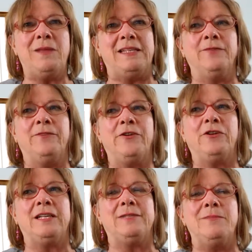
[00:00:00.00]
make some
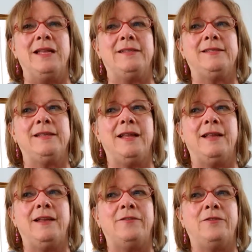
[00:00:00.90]
fingerless mitts
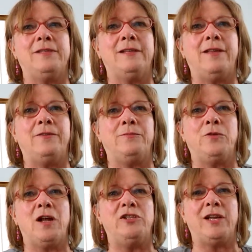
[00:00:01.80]
and other
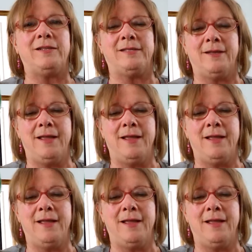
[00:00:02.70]
projects.